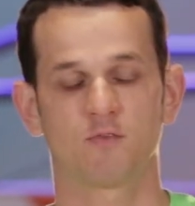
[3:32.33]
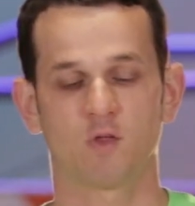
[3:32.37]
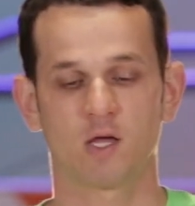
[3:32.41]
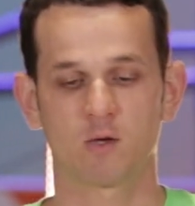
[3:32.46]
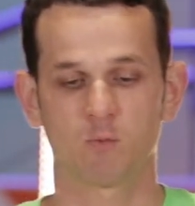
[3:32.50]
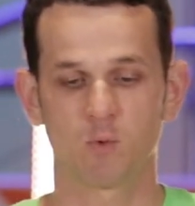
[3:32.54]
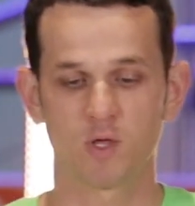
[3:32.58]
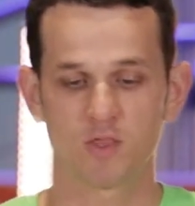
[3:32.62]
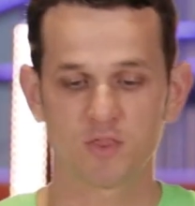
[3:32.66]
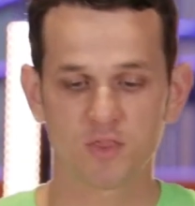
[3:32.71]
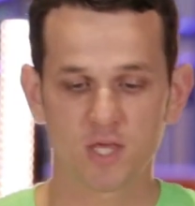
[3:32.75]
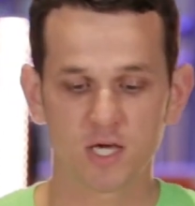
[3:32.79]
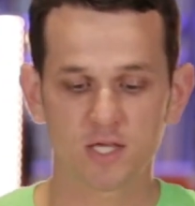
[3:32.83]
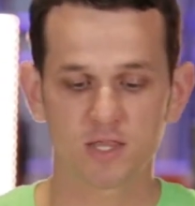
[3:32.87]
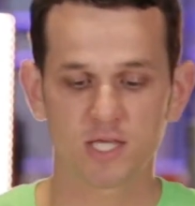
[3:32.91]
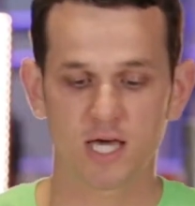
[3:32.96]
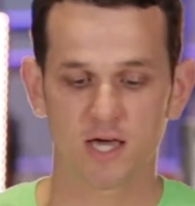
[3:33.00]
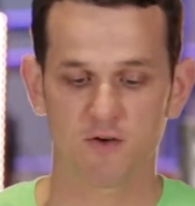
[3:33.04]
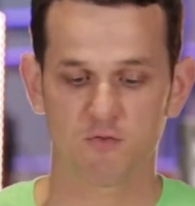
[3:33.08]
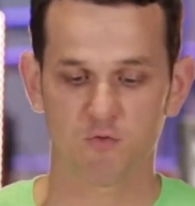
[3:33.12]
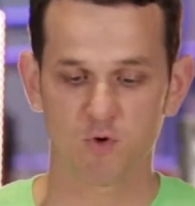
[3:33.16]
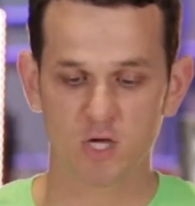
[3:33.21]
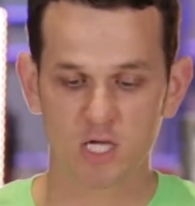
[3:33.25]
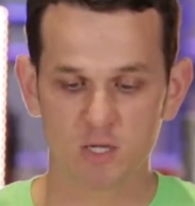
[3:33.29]
Like we think
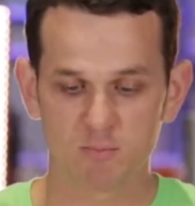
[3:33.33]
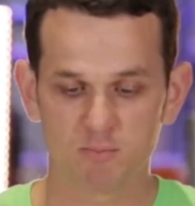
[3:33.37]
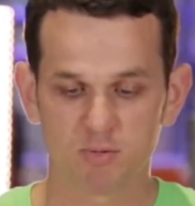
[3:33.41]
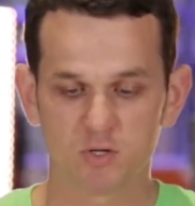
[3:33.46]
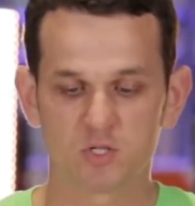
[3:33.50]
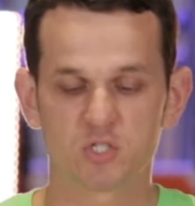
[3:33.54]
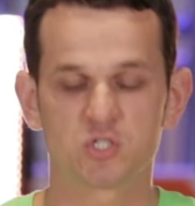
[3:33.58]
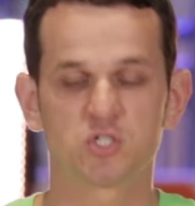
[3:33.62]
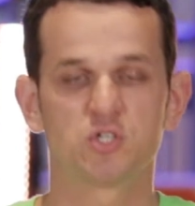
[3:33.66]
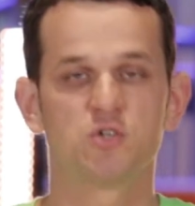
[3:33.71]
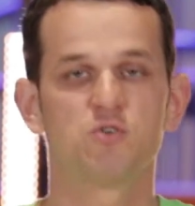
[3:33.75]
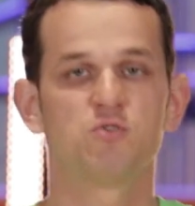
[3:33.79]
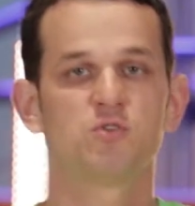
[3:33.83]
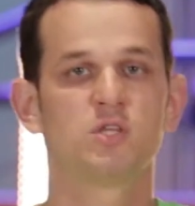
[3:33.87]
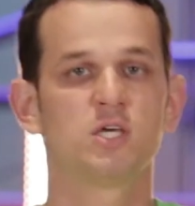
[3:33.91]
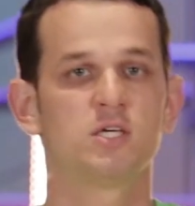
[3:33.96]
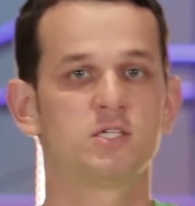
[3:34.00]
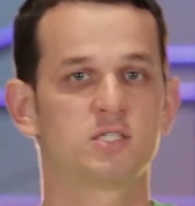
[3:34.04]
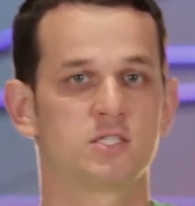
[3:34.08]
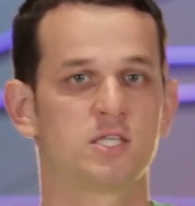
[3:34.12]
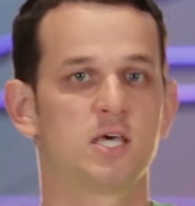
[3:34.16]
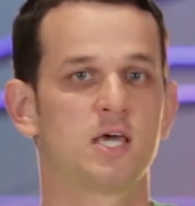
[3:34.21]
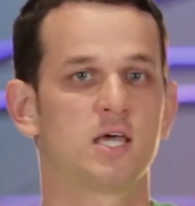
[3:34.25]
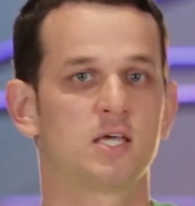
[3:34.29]
that if we can pursue
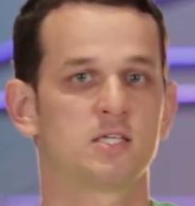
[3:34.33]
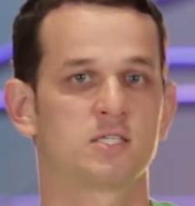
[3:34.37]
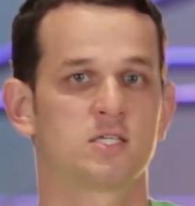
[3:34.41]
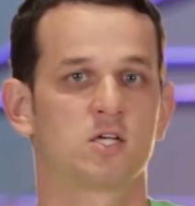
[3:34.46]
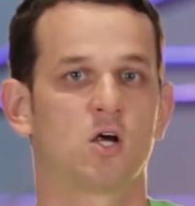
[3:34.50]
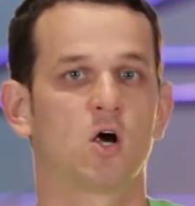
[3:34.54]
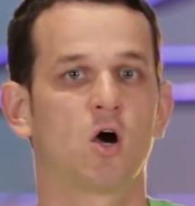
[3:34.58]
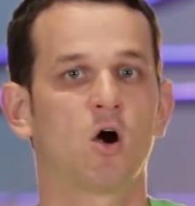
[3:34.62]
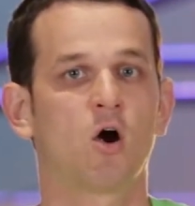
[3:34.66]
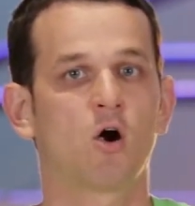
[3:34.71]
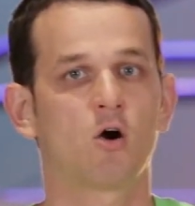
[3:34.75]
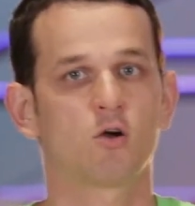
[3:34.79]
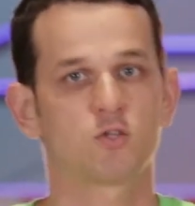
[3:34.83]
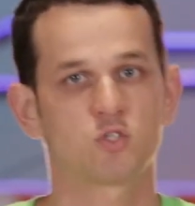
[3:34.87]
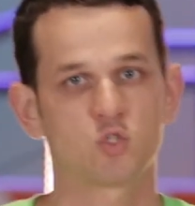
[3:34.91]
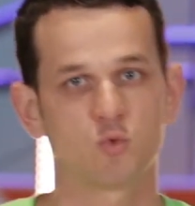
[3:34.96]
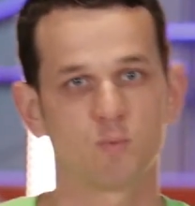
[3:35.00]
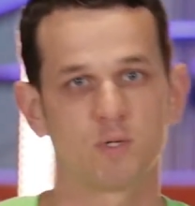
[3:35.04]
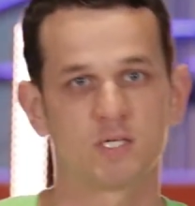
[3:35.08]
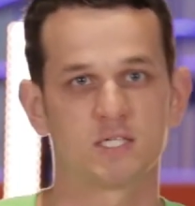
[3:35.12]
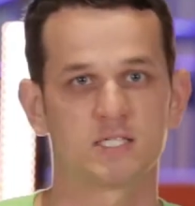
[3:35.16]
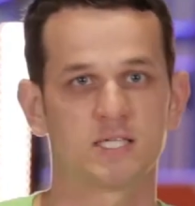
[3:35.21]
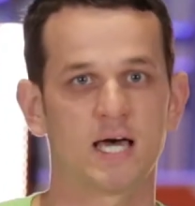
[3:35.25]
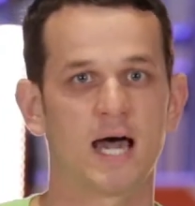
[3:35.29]
these things, then our hearts
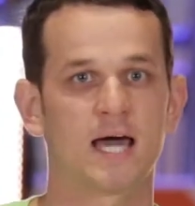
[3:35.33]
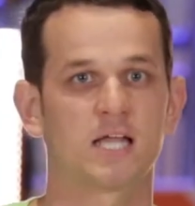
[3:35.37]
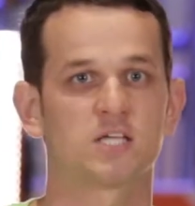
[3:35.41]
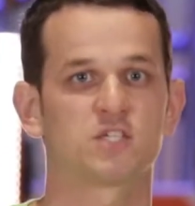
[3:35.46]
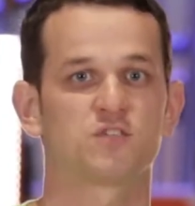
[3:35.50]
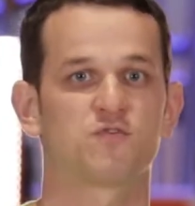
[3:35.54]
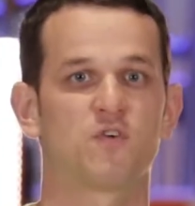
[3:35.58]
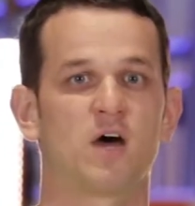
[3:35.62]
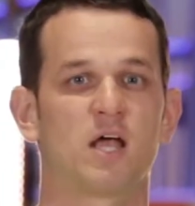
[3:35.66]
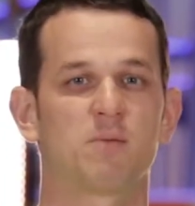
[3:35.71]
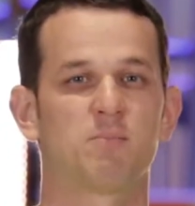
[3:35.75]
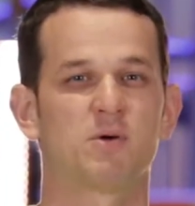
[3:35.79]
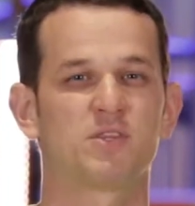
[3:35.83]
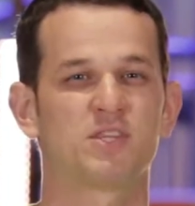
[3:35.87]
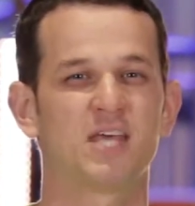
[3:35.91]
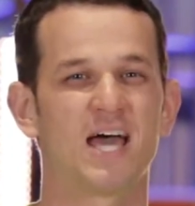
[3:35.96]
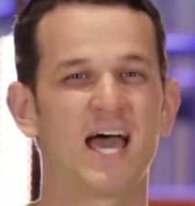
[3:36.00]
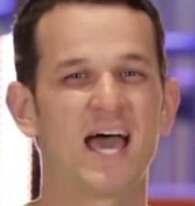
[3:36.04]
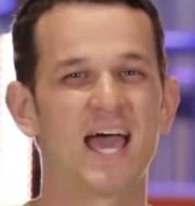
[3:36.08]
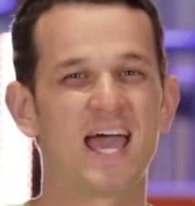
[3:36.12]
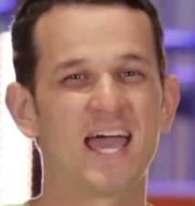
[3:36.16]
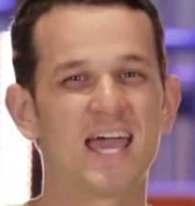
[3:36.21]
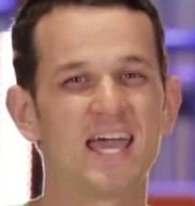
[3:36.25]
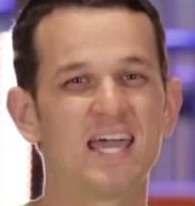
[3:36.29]
will be satisfied. But
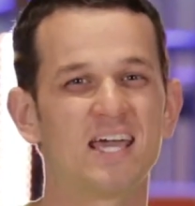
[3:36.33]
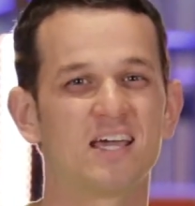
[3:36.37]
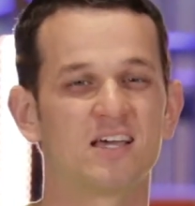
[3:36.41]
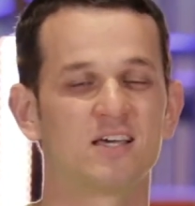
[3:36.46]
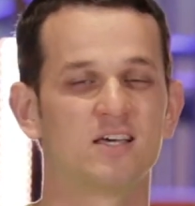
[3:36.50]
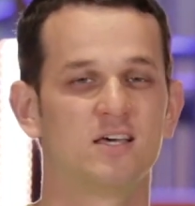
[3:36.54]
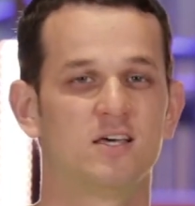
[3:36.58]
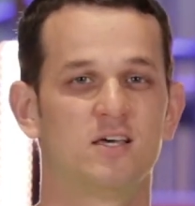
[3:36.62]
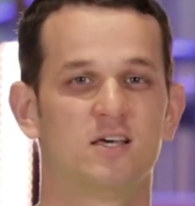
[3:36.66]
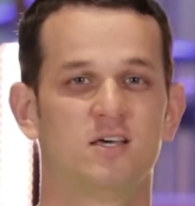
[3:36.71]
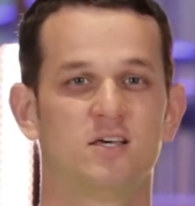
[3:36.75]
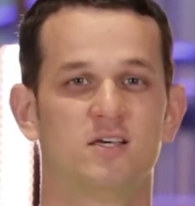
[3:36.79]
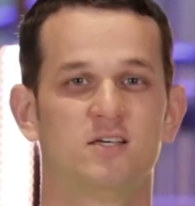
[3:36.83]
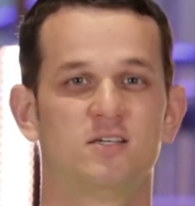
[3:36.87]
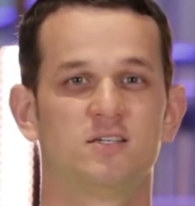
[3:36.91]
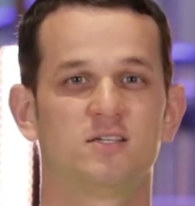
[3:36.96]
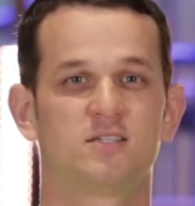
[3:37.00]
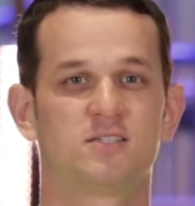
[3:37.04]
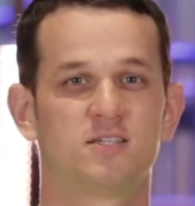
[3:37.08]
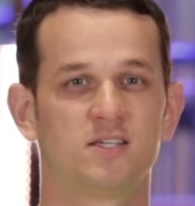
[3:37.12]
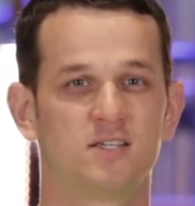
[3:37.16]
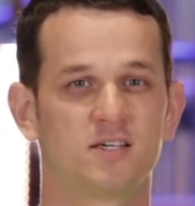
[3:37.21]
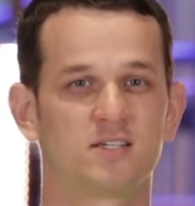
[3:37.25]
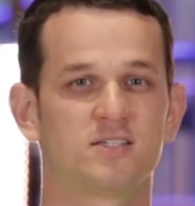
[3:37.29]
that ache
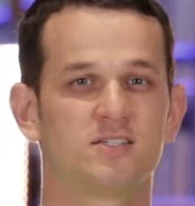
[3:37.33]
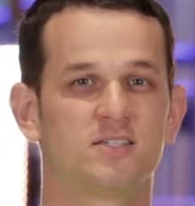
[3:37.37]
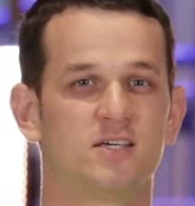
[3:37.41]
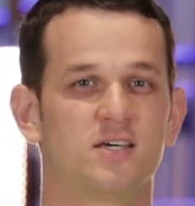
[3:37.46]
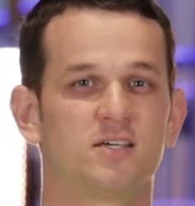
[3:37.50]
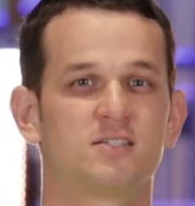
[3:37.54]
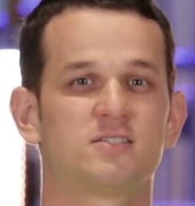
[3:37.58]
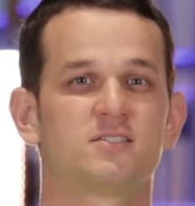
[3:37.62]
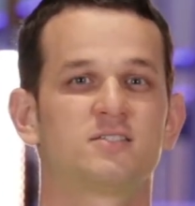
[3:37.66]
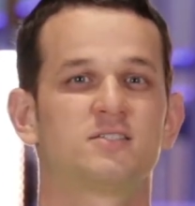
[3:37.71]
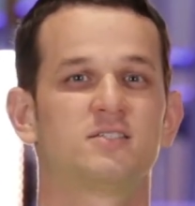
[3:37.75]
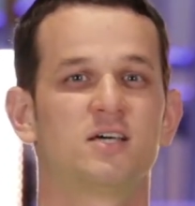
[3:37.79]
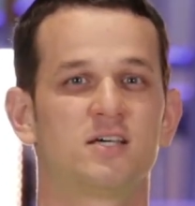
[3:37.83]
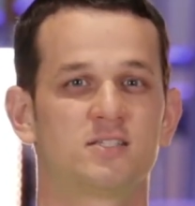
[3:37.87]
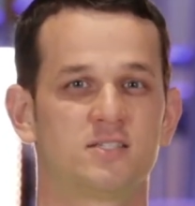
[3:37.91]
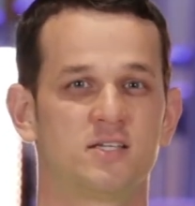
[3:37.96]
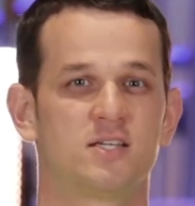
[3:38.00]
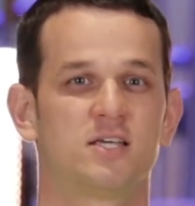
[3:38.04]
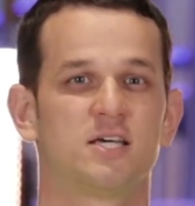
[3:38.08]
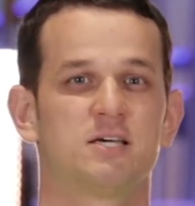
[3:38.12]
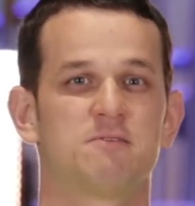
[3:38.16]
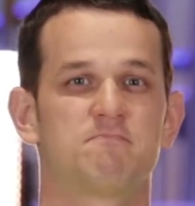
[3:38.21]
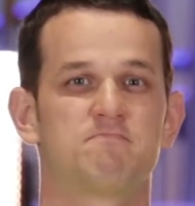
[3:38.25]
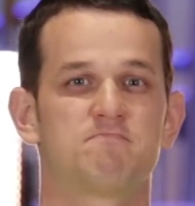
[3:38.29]
still exists,
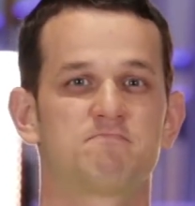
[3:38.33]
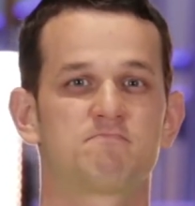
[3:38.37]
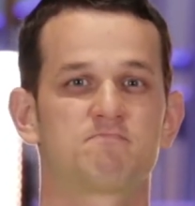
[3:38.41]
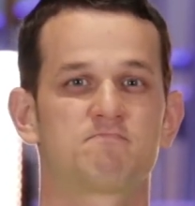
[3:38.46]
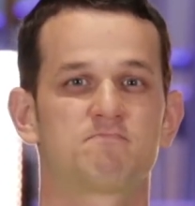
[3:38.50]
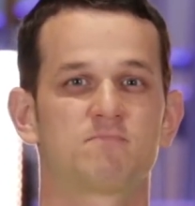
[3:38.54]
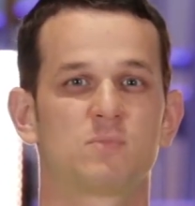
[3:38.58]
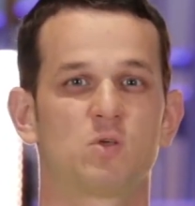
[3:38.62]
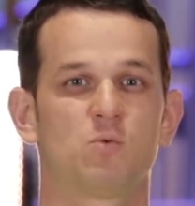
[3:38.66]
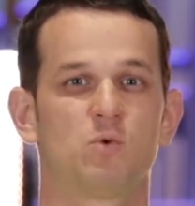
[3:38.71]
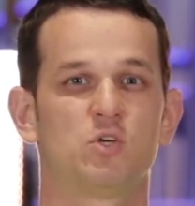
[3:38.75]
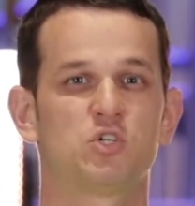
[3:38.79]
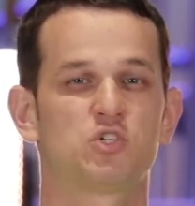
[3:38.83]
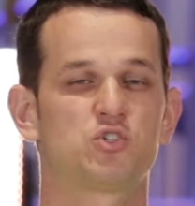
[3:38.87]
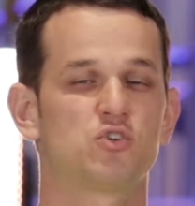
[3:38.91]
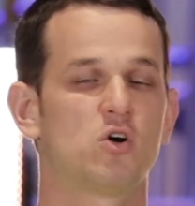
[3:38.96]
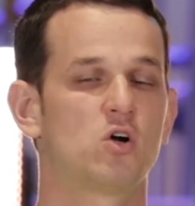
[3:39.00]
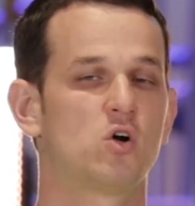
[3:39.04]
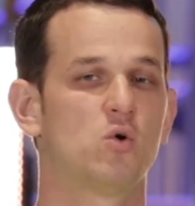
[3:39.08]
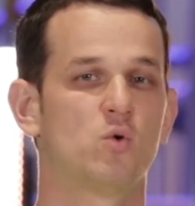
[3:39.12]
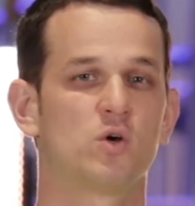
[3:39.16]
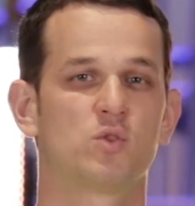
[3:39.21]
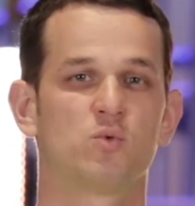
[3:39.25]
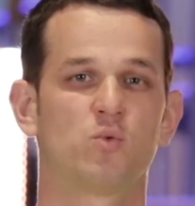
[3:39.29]
doesn't it? We
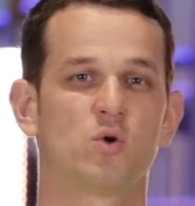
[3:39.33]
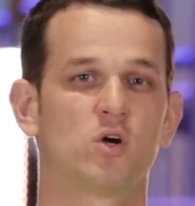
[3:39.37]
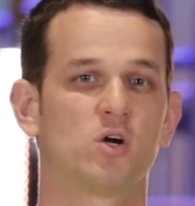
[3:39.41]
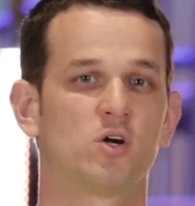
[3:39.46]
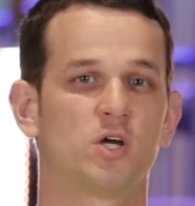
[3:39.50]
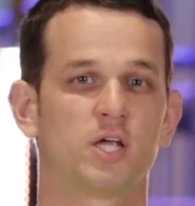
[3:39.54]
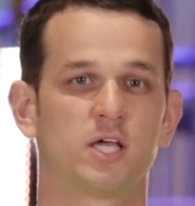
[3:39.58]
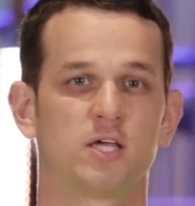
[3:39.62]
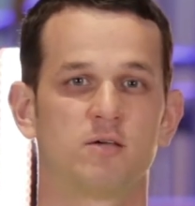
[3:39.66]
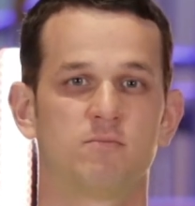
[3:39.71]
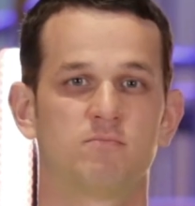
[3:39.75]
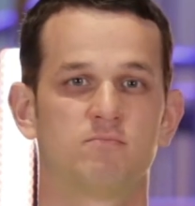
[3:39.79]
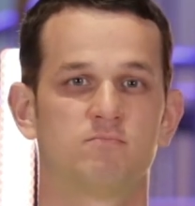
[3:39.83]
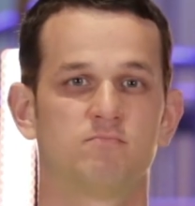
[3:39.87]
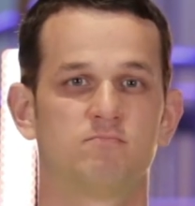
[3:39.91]
struggle with worry.